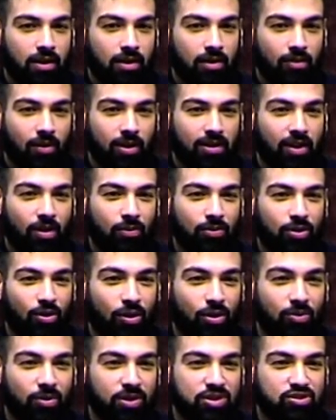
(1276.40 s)
Wallah, we
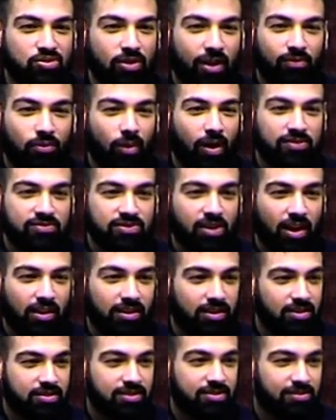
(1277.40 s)
all wish to have wives like
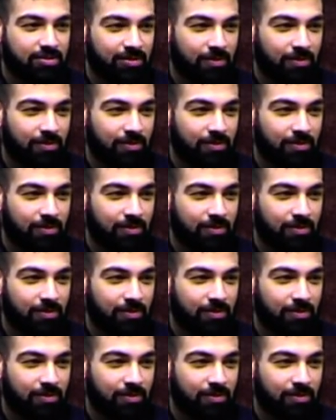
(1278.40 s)
this.